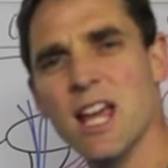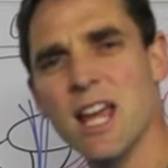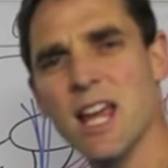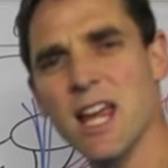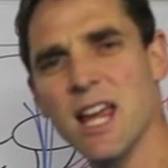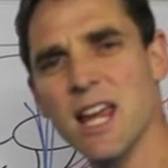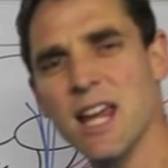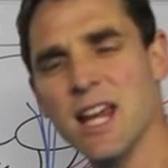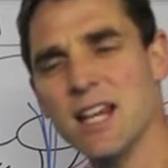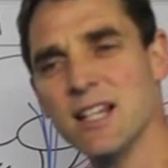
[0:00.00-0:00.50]

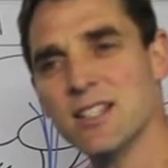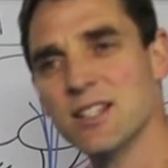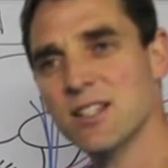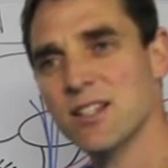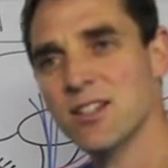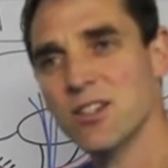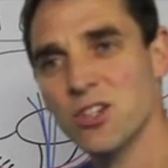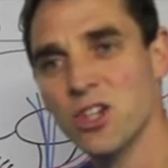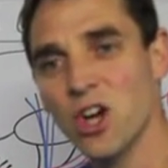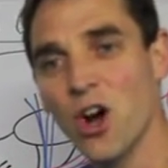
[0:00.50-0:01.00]
is
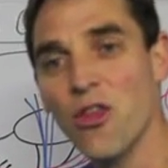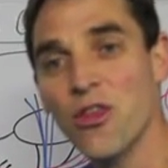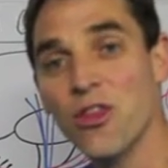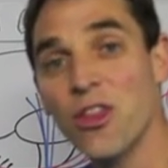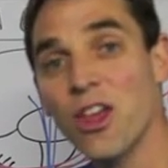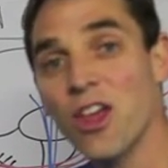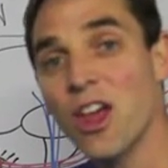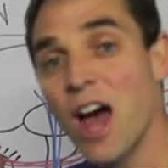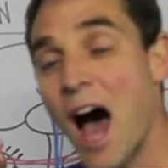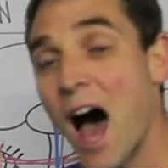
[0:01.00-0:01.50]

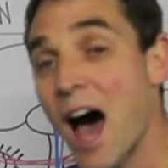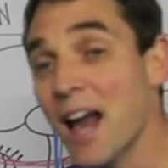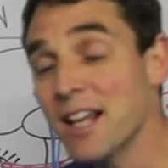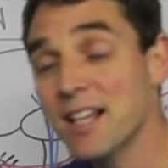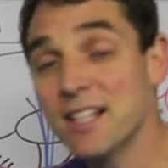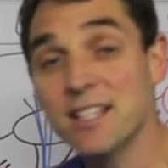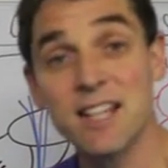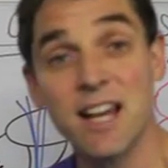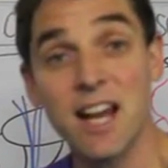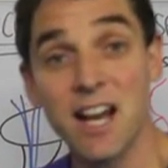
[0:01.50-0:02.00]
the
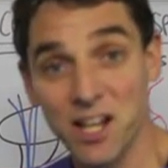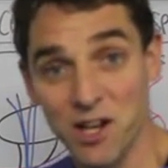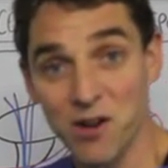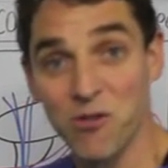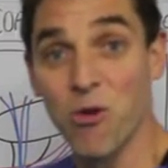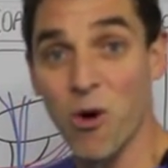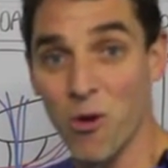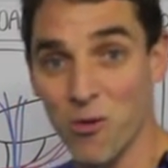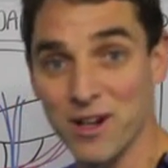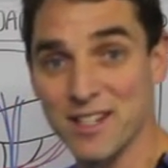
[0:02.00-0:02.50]
understanding of
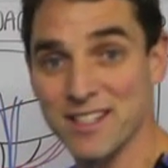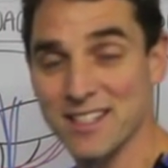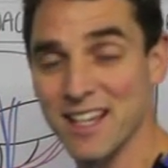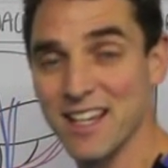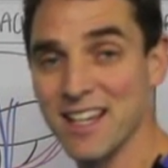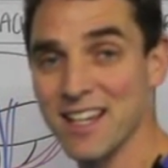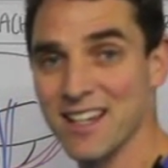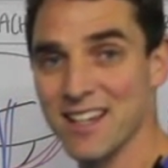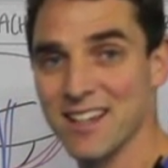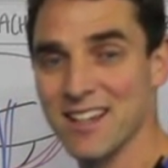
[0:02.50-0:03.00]
what we
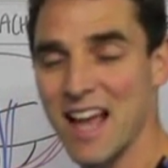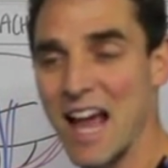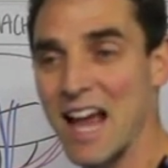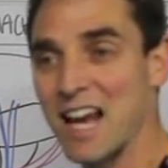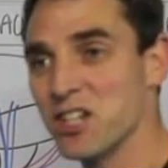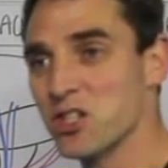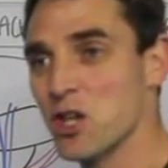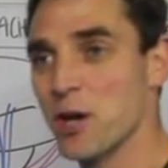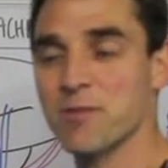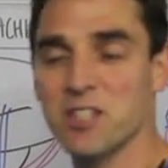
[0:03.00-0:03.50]
see, and
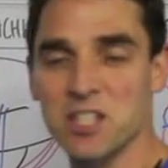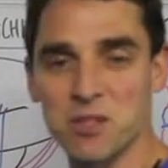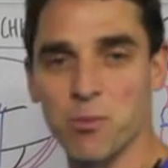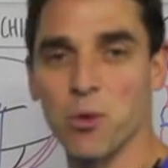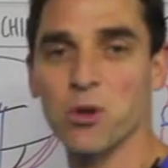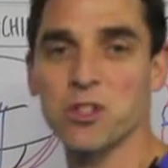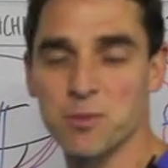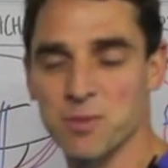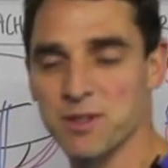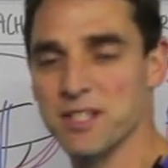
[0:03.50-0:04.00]
in terms of
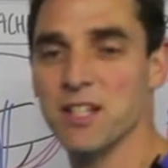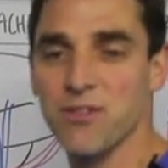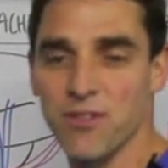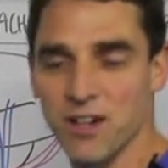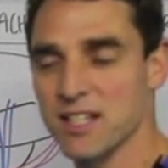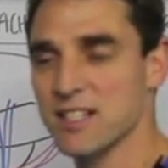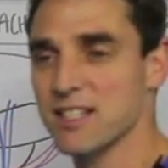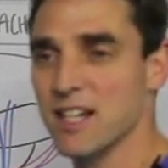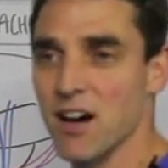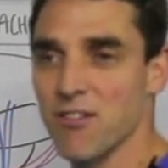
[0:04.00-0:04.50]
sport
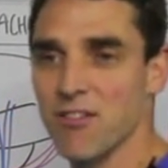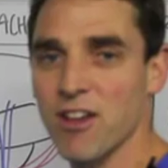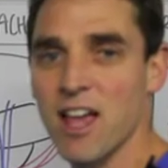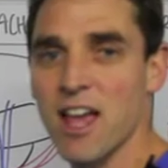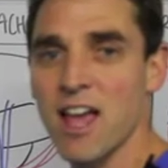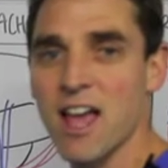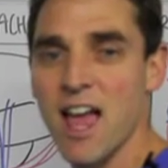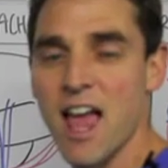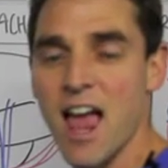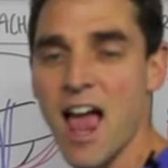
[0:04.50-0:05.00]
specific stuff,
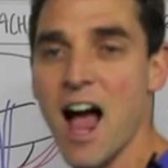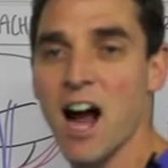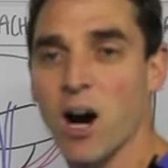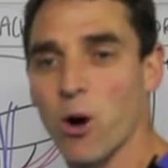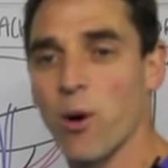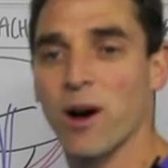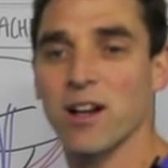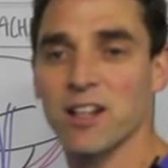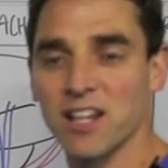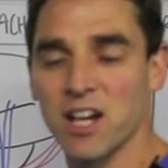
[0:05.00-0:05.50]
how
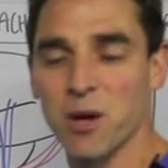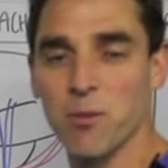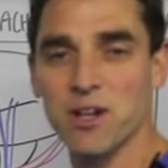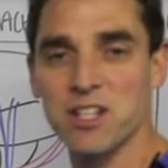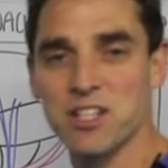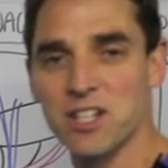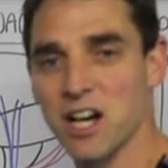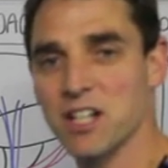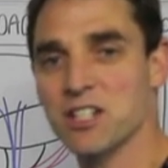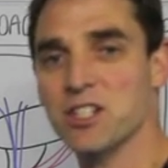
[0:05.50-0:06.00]
quickly can we
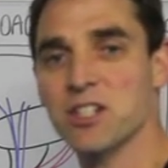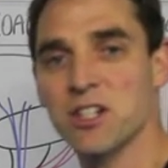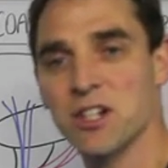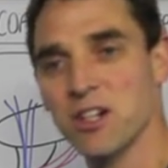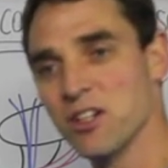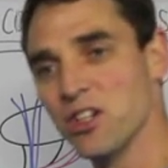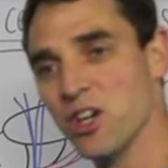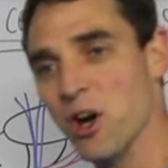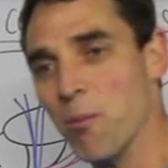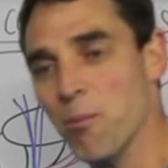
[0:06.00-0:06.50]
judge
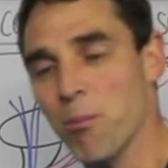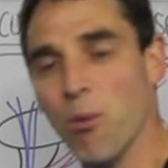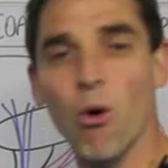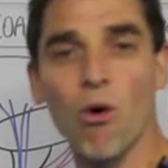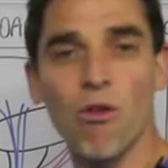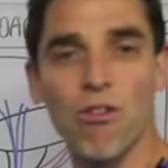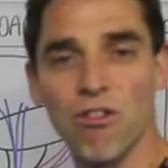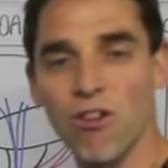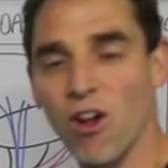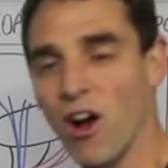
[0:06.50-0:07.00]

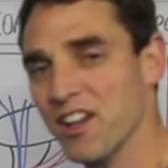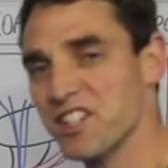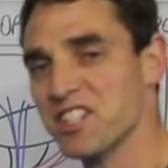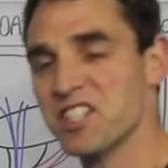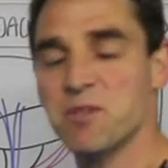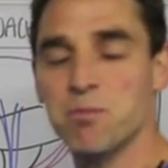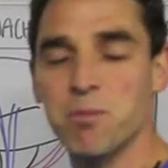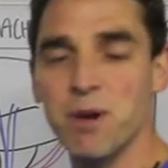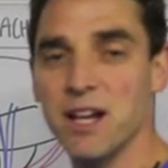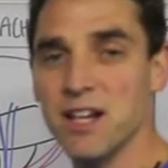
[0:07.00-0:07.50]
ball flight,
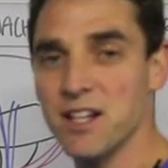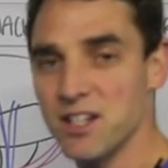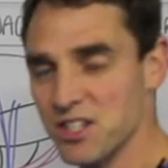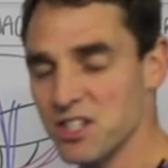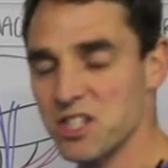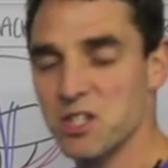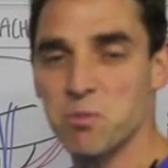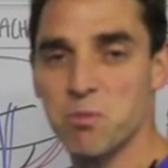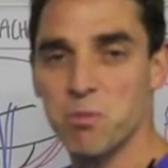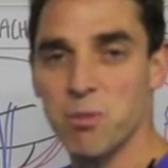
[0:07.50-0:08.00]
spin,
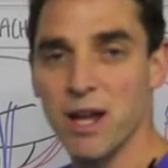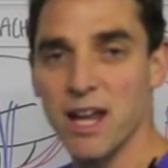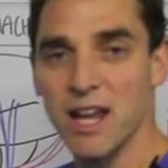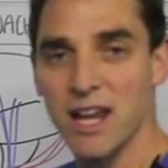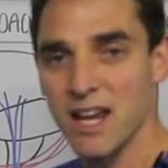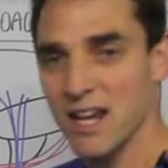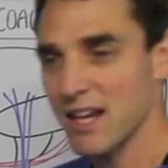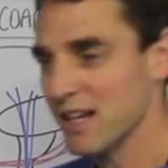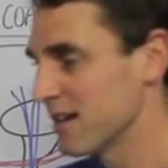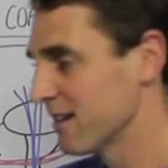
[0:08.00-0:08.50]

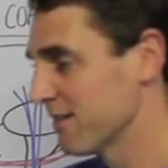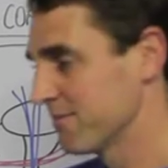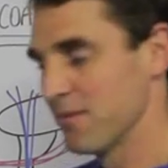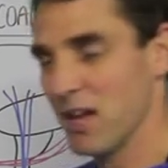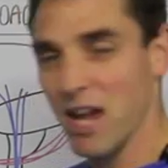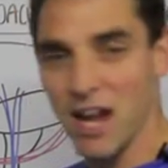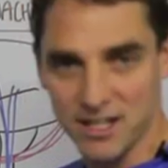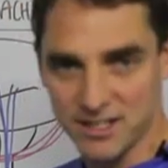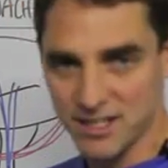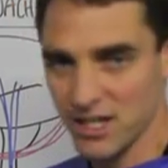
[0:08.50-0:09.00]
speed,
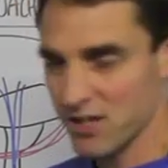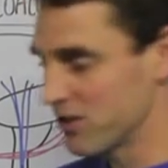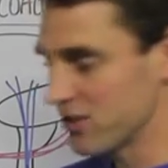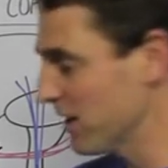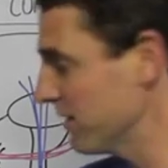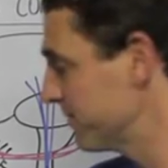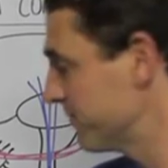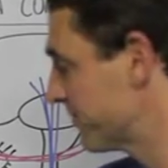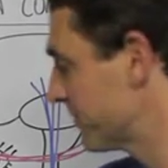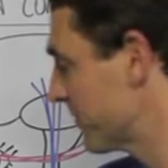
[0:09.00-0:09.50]
etc.